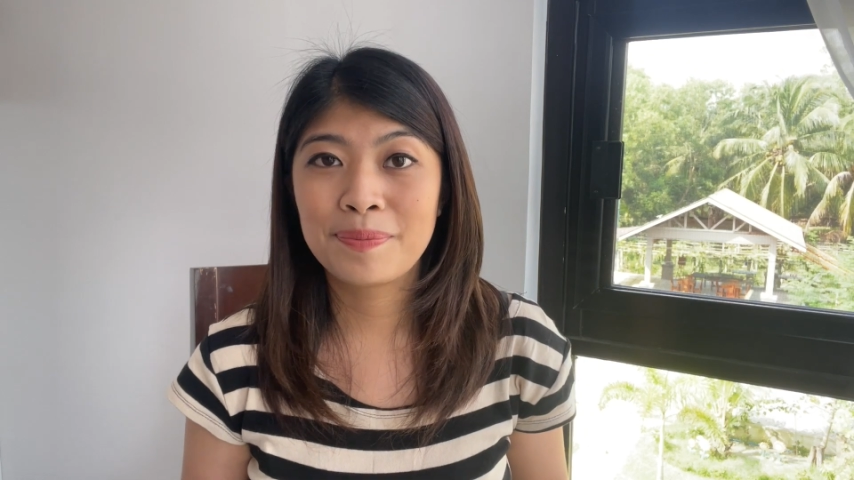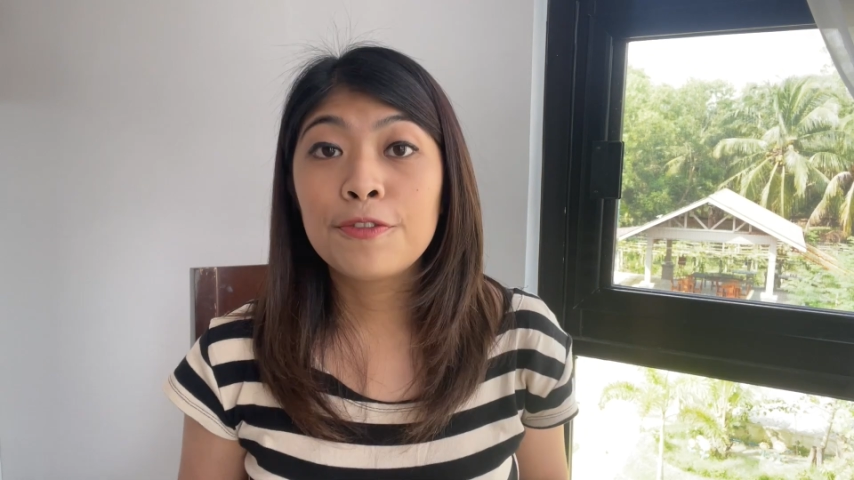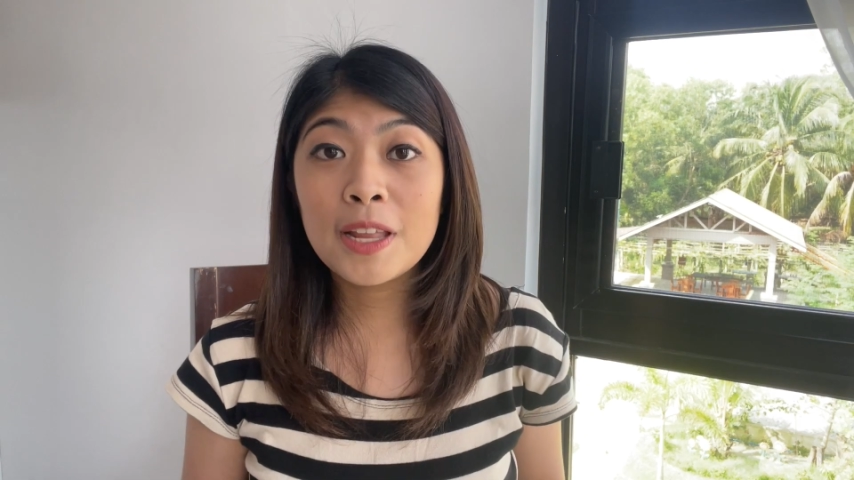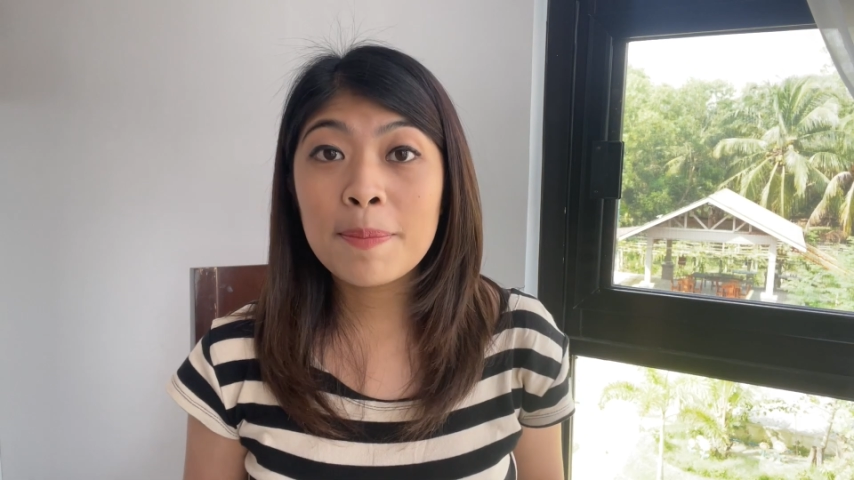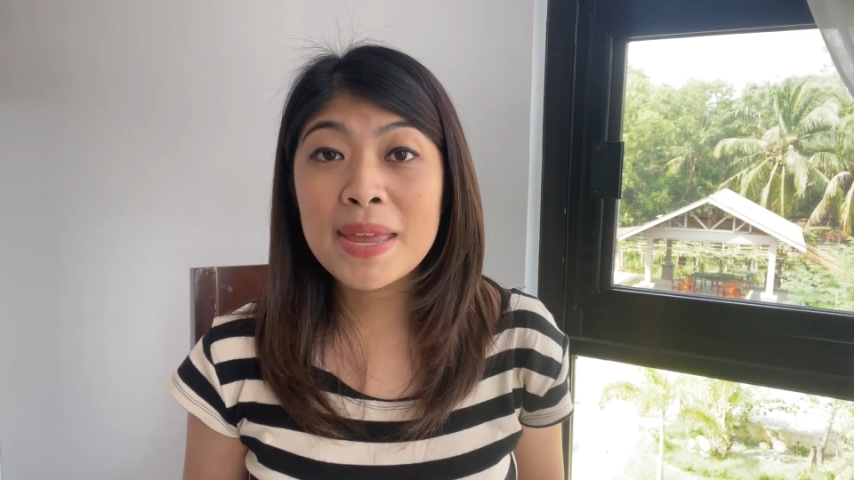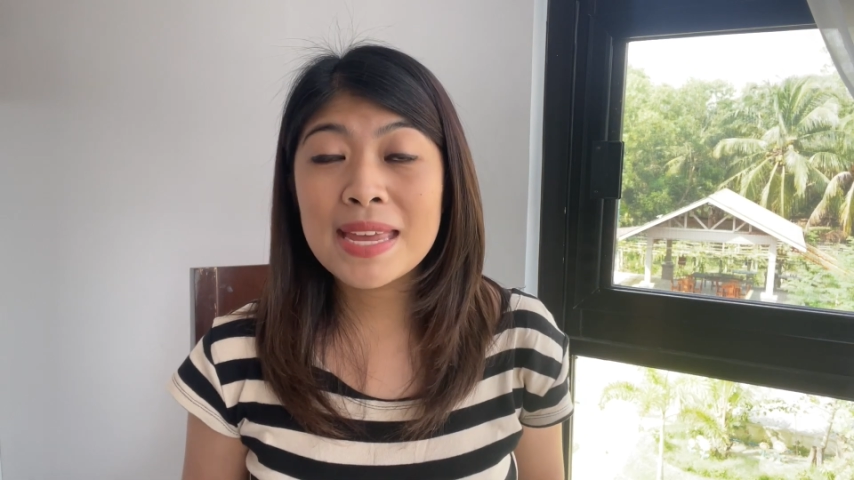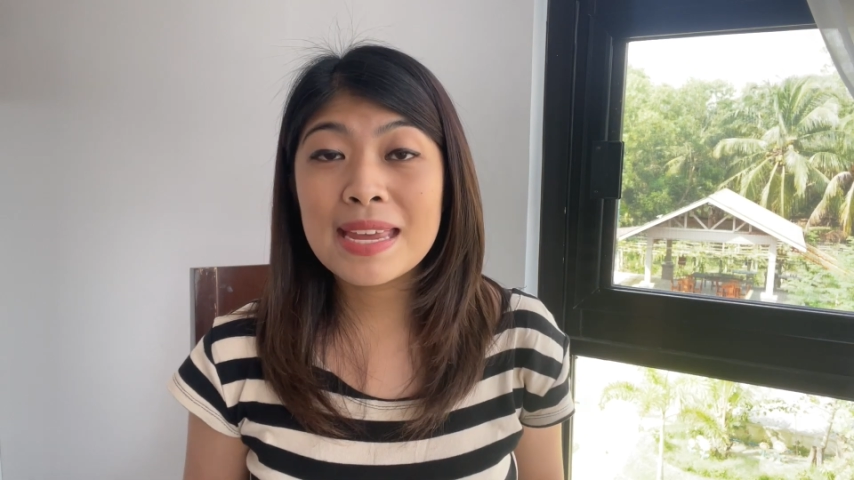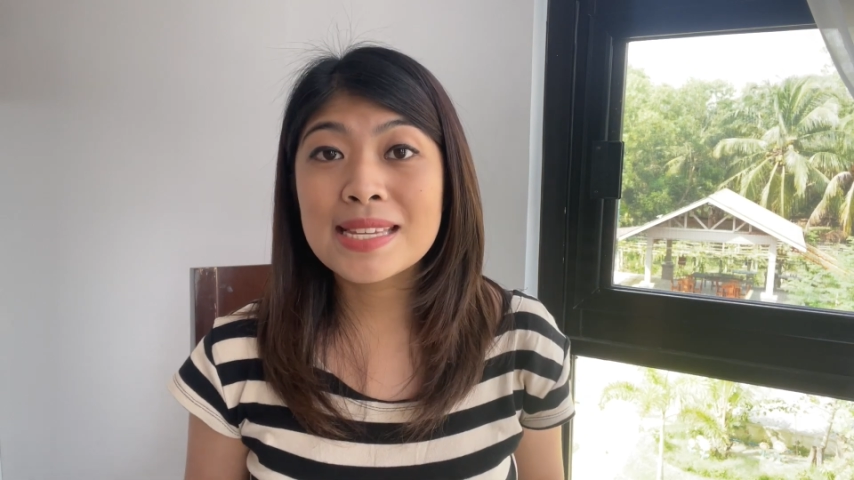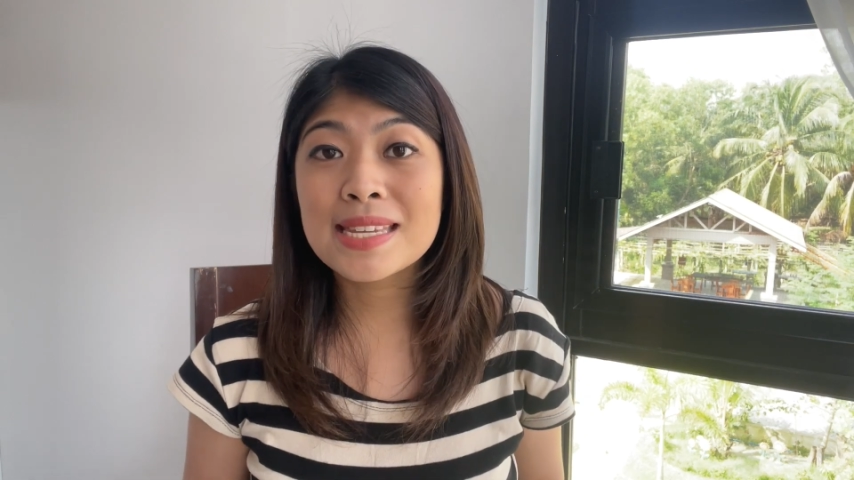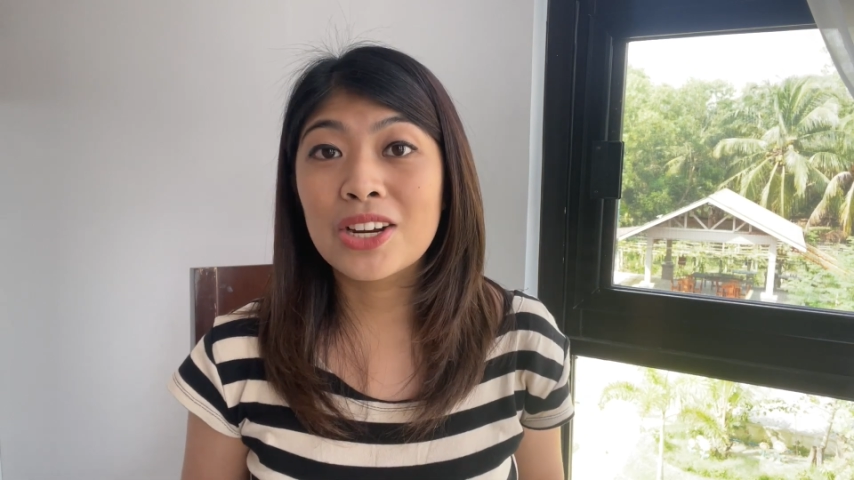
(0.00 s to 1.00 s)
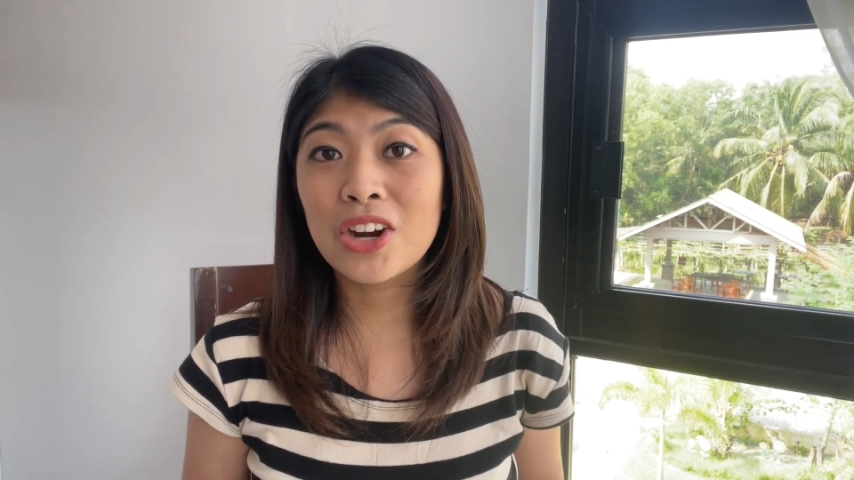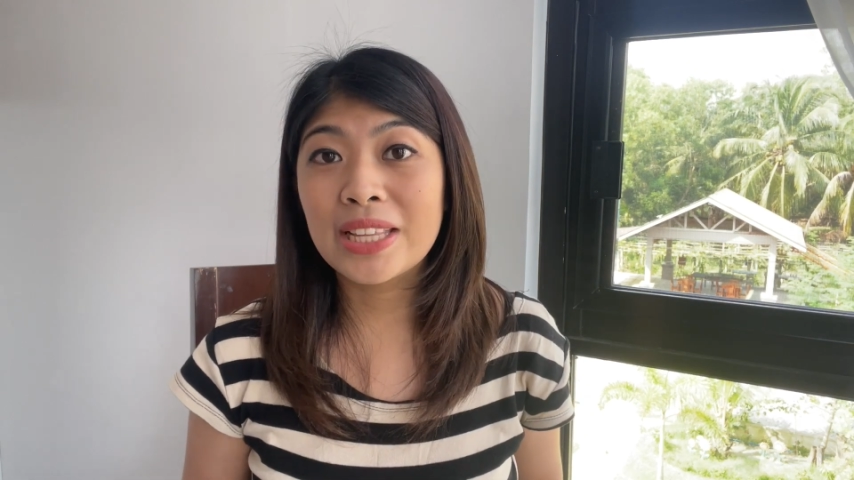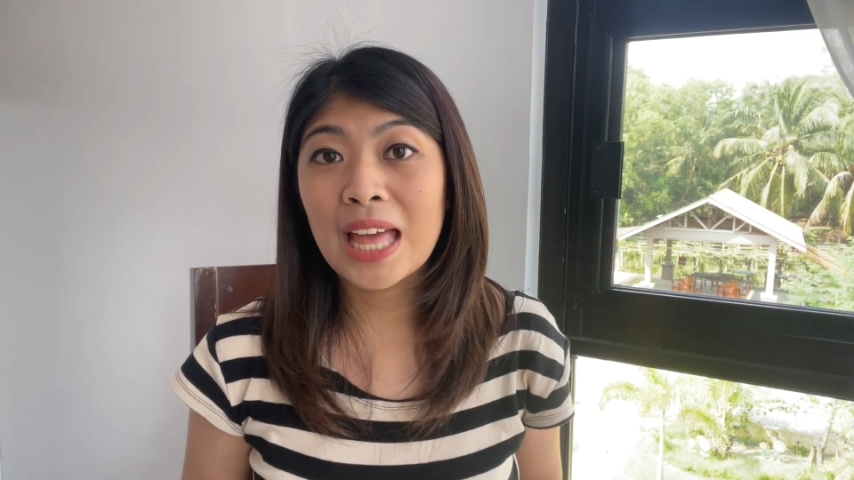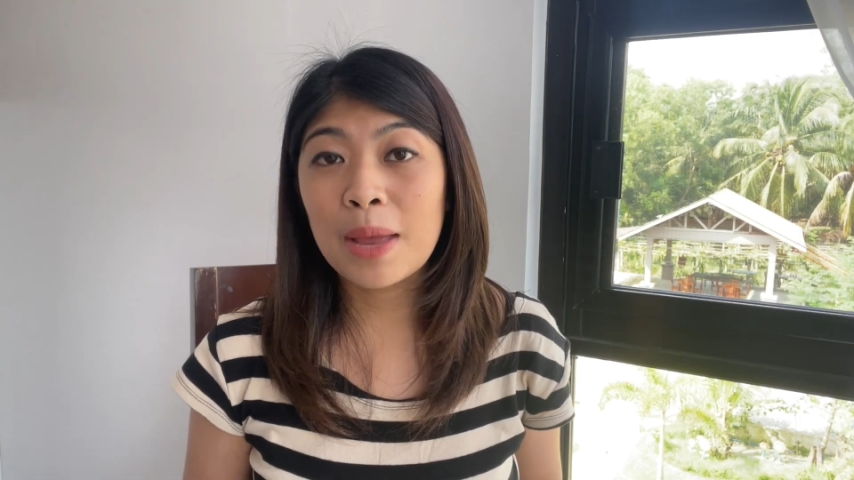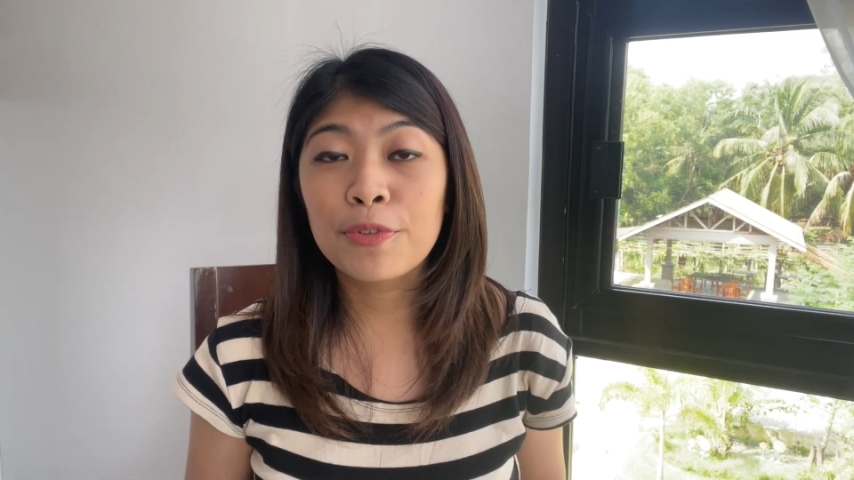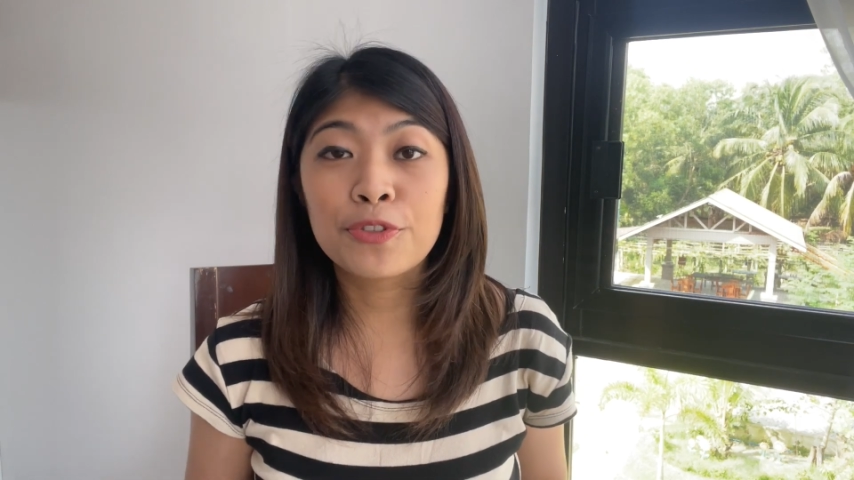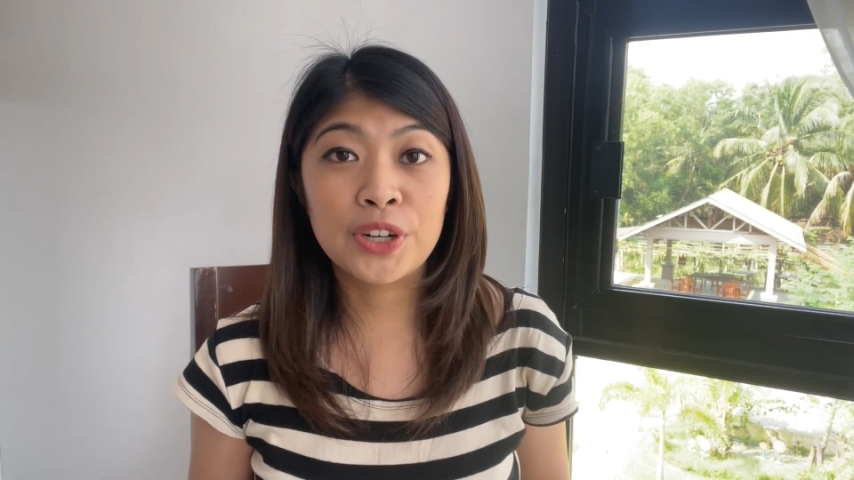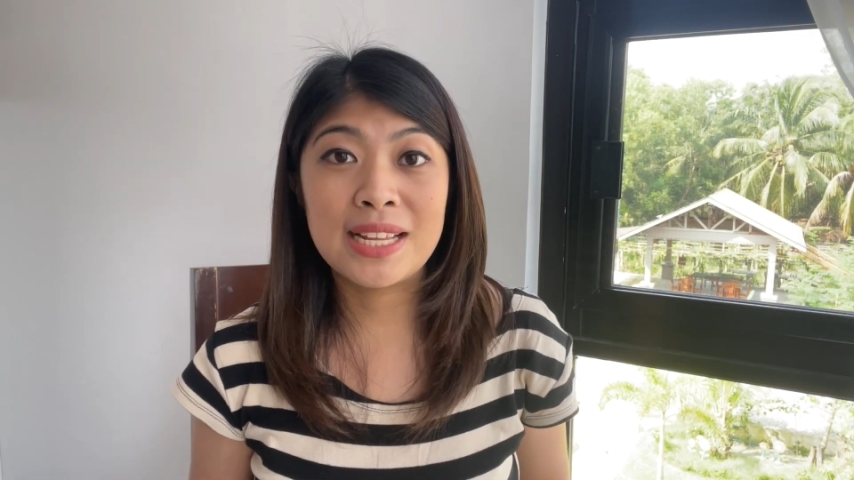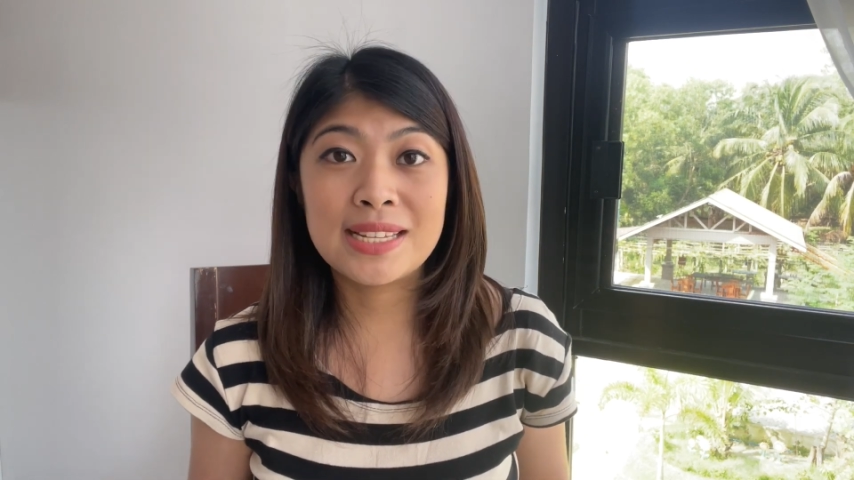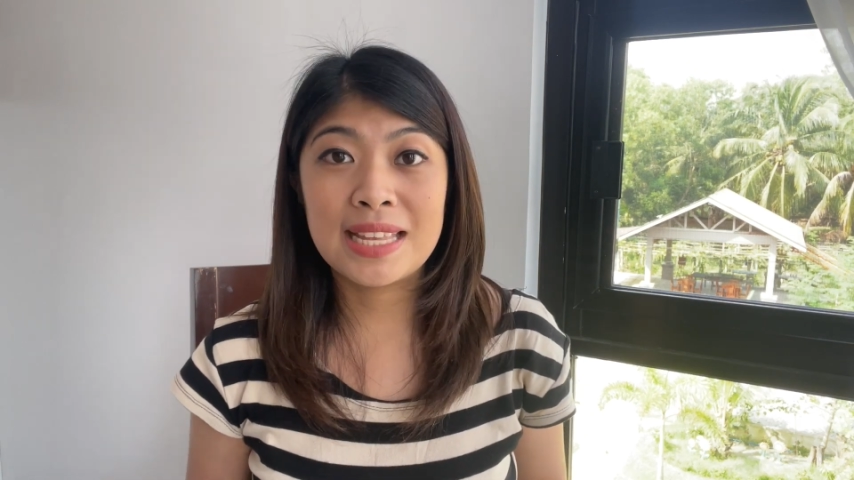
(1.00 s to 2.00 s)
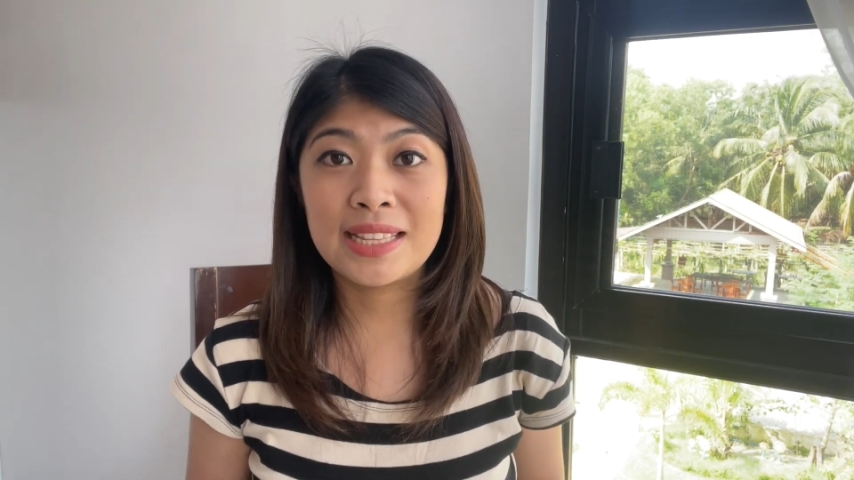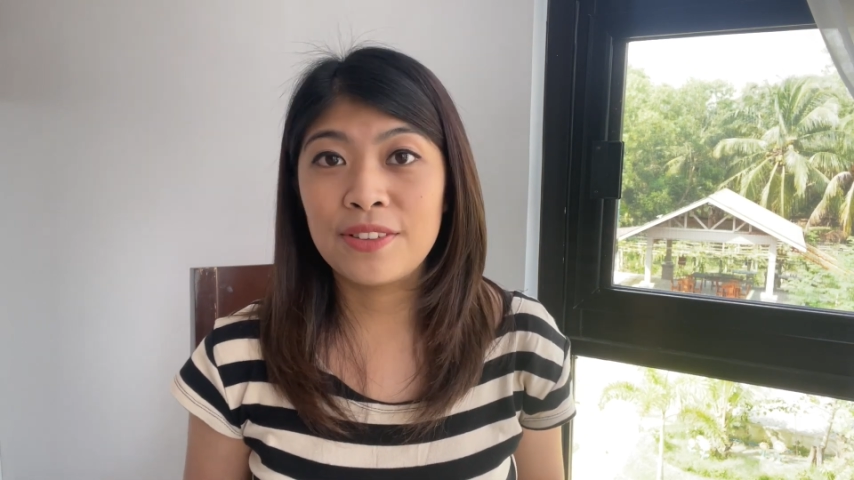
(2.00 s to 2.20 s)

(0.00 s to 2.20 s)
Flipping is a great type of real estate